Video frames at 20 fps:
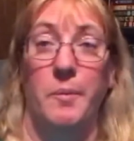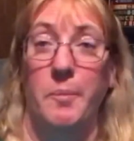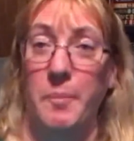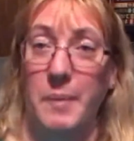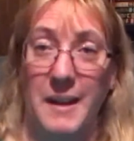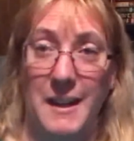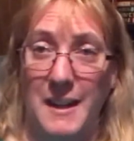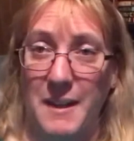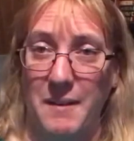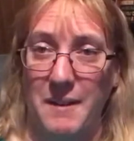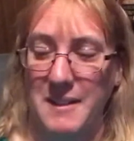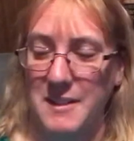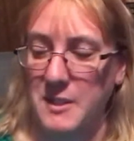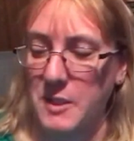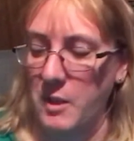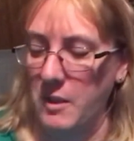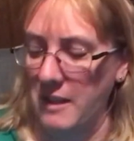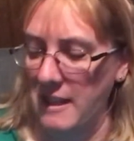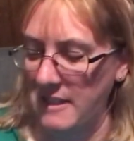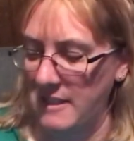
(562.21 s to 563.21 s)
But anyway,
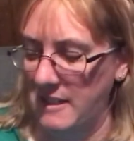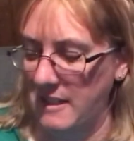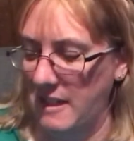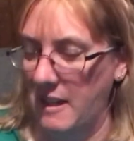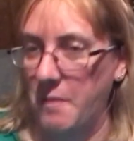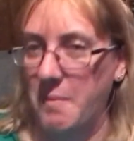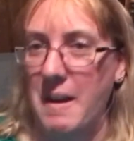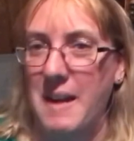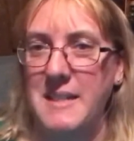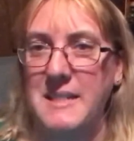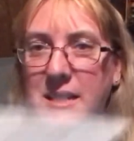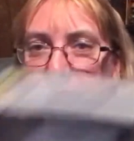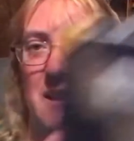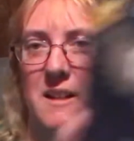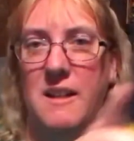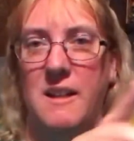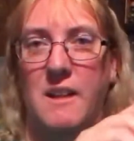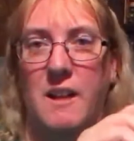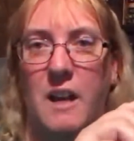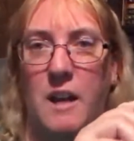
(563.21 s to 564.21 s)
so let's, I
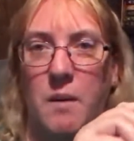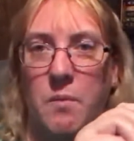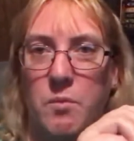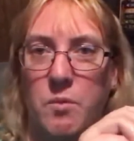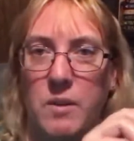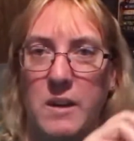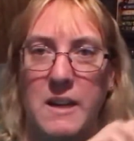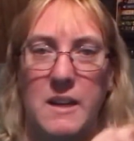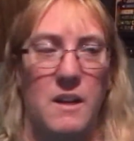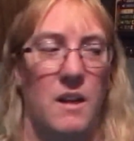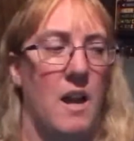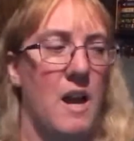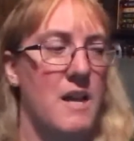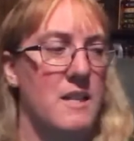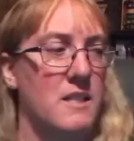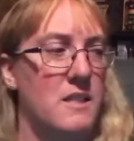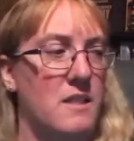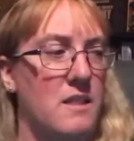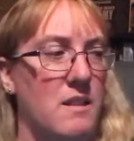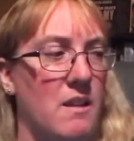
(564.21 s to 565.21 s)
did read
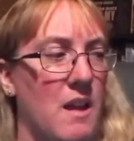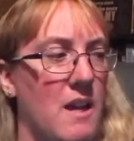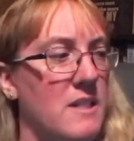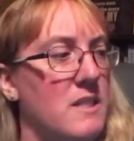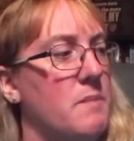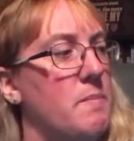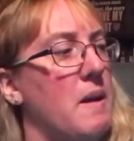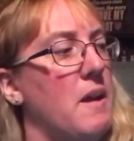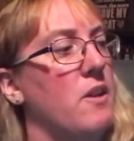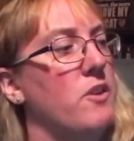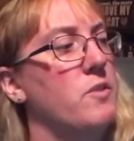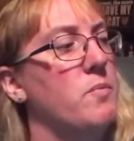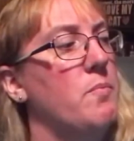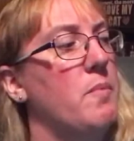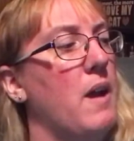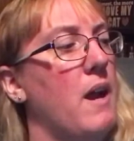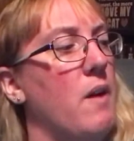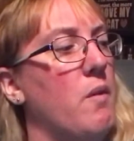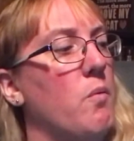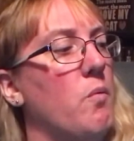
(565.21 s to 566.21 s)
The Lost Spells
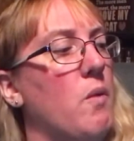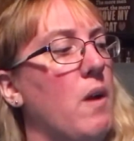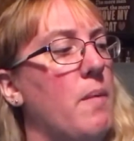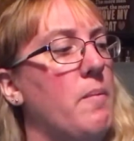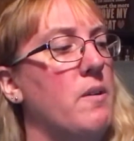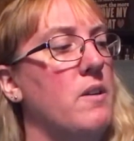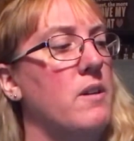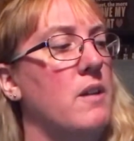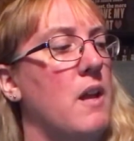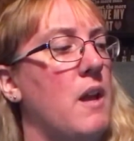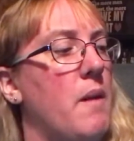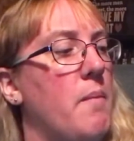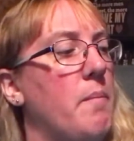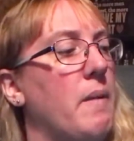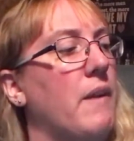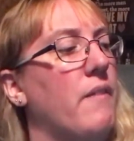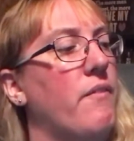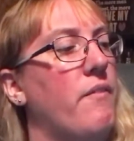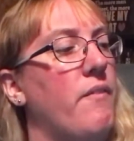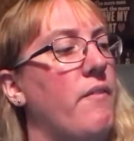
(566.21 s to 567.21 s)
by Robert
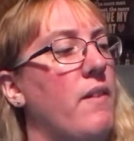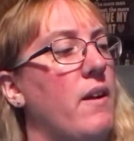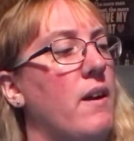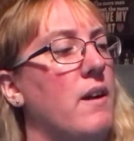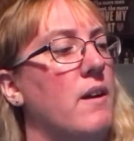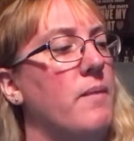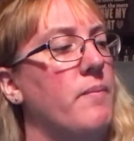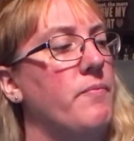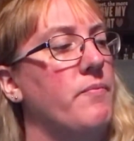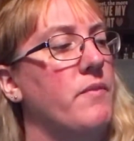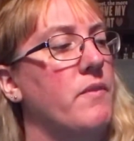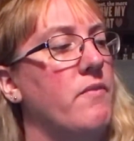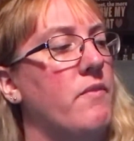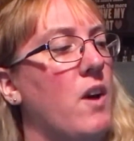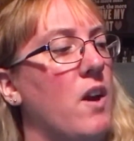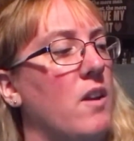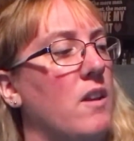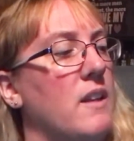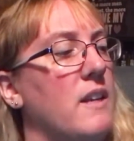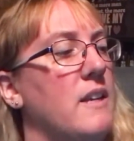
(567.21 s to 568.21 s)

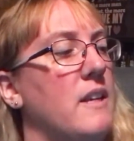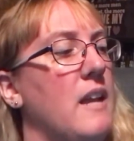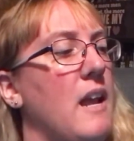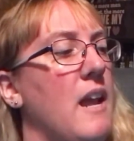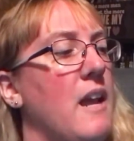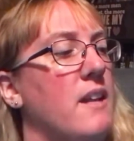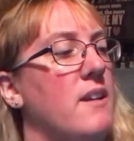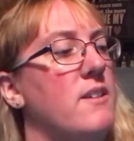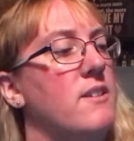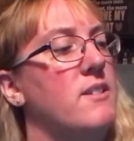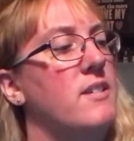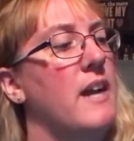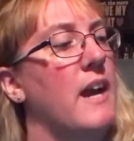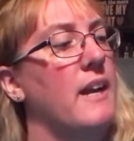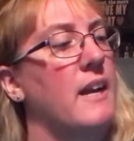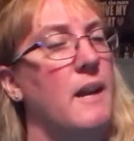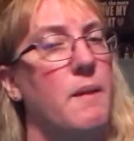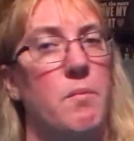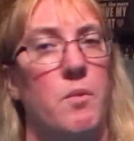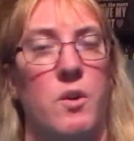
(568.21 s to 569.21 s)
McFarlane and
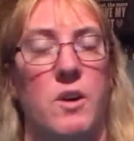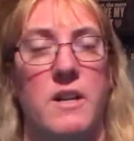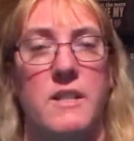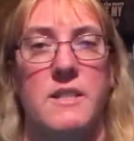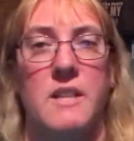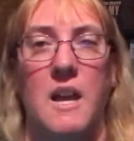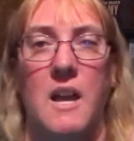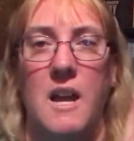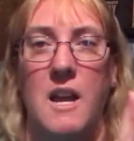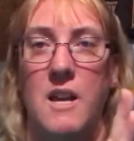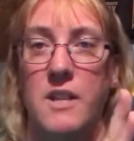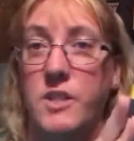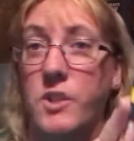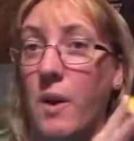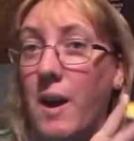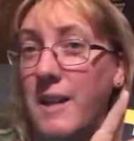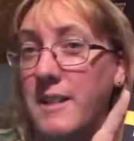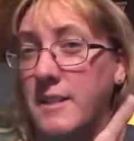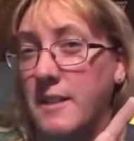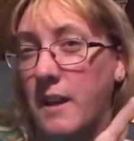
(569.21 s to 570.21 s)
Jackie Morris. So
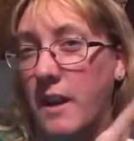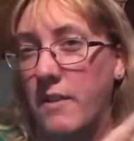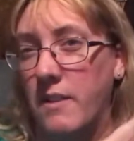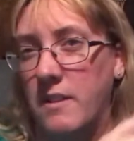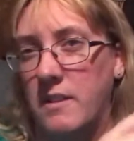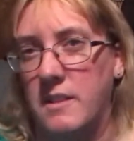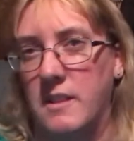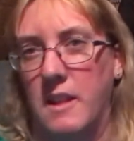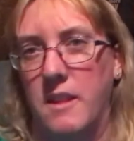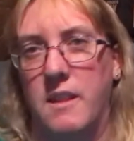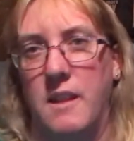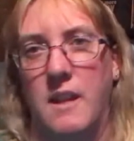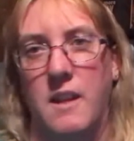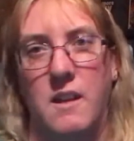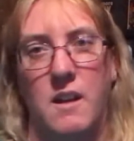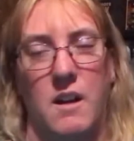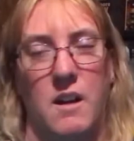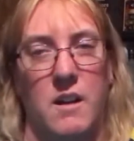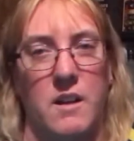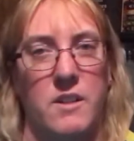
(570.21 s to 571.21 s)
I saw this, I
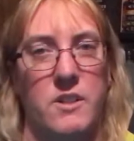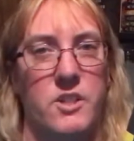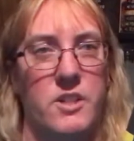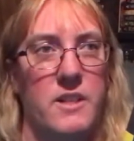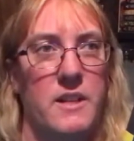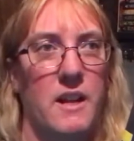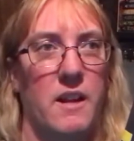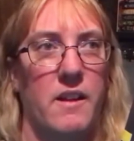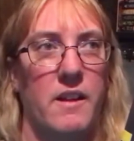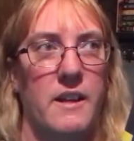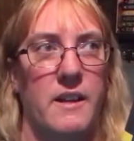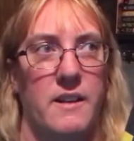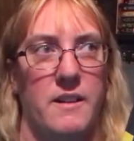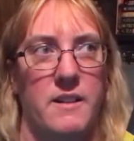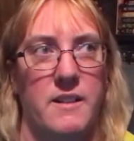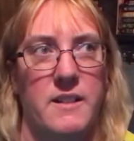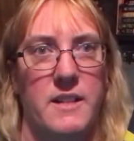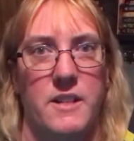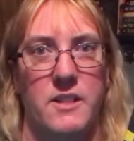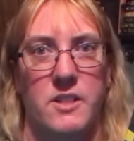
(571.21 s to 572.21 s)
think, on Chanel at an
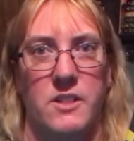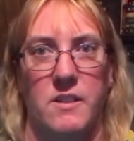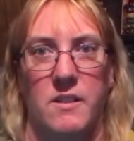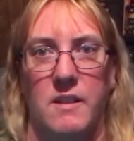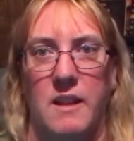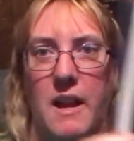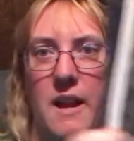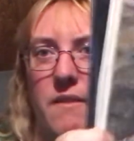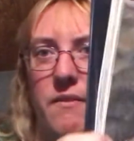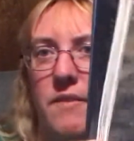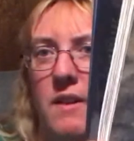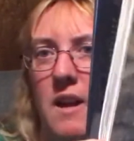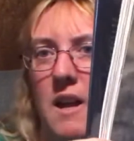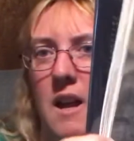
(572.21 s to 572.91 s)
Intentional Life,